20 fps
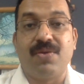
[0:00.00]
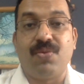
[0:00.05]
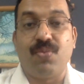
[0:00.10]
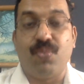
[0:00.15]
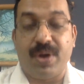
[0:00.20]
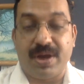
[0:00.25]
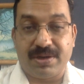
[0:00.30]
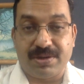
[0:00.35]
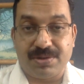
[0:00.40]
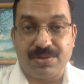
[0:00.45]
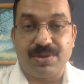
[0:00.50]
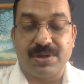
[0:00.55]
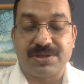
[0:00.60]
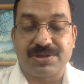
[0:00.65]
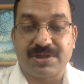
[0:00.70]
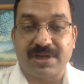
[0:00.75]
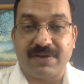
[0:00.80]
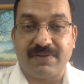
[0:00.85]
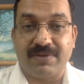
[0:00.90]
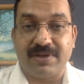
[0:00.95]
when you are
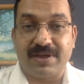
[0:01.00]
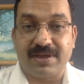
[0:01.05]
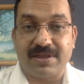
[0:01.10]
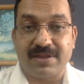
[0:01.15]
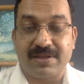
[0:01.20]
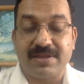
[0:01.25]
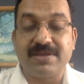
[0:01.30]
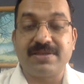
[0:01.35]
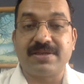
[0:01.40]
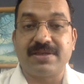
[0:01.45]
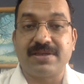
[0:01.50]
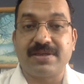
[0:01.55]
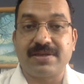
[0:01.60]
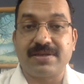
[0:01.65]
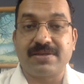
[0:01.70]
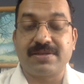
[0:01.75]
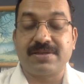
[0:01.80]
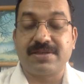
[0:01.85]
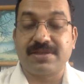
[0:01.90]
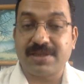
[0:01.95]
traveling, these are
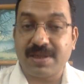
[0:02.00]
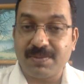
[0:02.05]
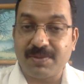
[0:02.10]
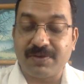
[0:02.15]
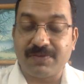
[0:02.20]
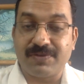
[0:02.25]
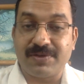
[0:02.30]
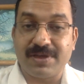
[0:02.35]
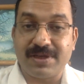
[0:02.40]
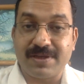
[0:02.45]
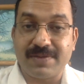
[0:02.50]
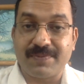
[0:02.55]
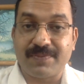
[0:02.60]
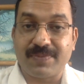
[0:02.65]
some of the